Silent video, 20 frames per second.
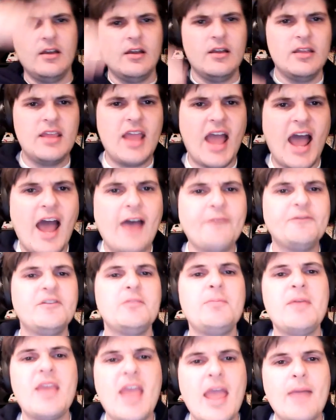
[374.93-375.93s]
You have
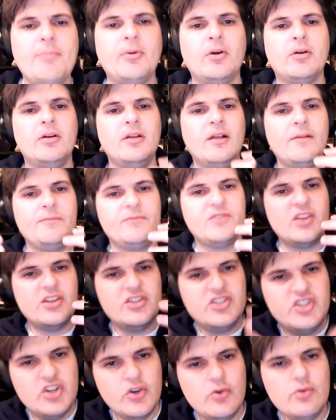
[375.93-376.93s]
to be able to
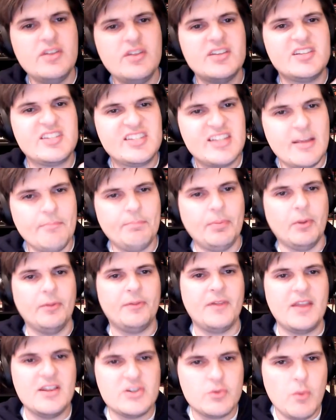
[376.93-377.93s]
do the simple
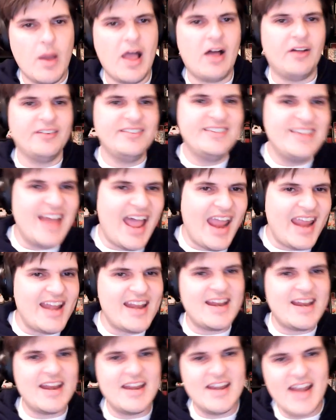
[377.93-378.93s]
things well, night
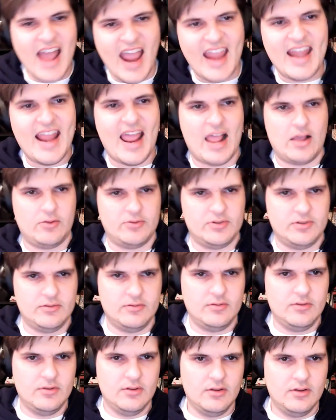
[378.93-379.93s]
in and night out,
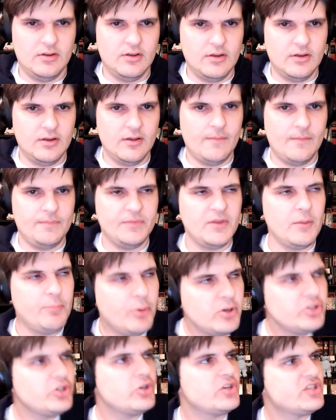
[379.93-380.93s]
to
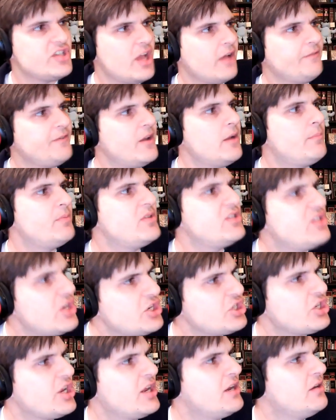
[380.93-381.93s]
put yourself in a
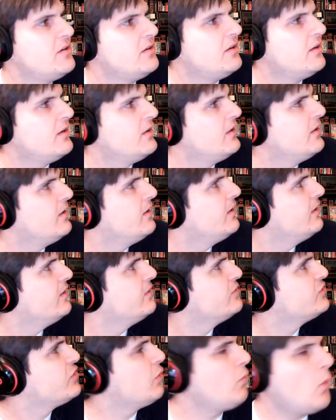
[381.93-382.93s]
position
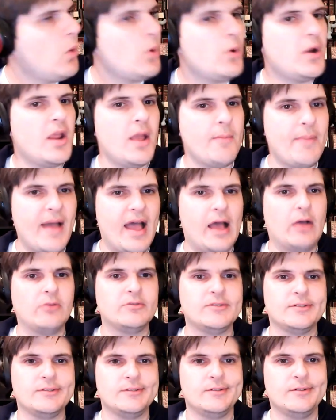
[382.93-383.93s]
to worry
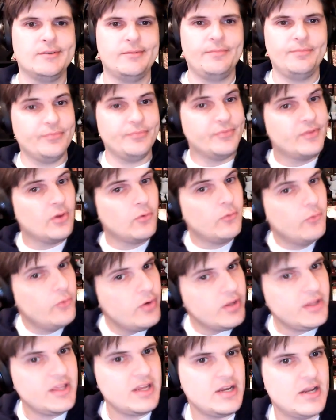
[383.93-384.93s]
about the
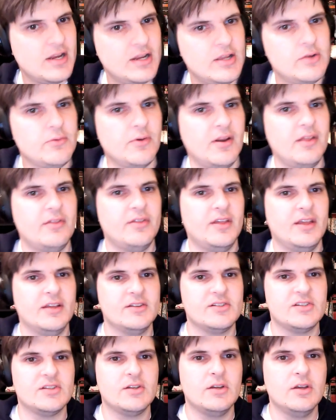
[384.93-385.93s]
really nitty-gritty
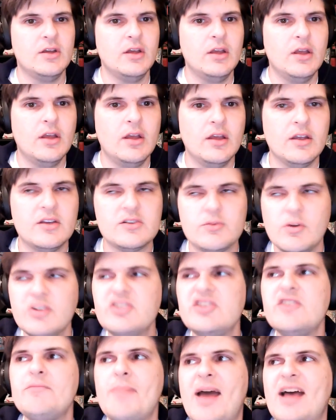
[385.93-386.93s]
things. Because
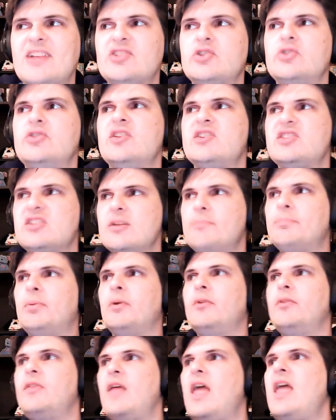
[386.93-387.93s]
once you've mastered the
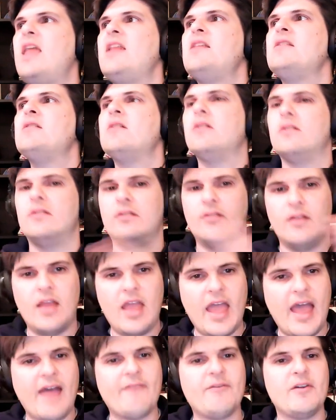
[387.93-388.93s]
simple, then
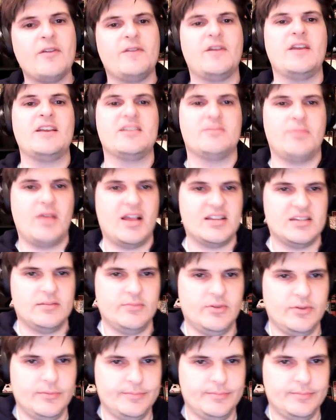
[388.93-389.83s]
everything is possible.